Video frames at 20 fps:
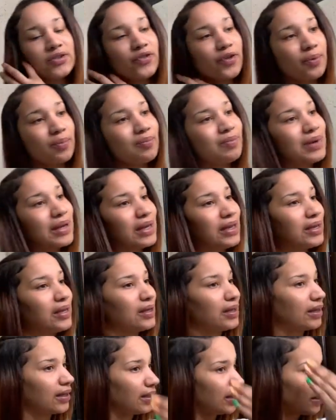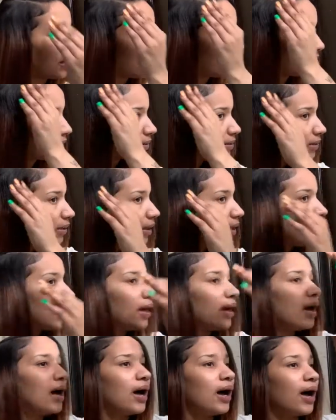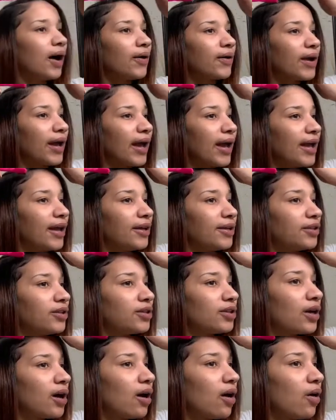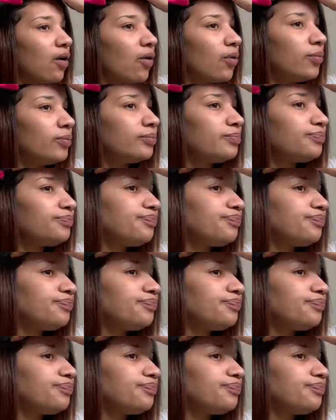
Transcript: for me is, okay, so,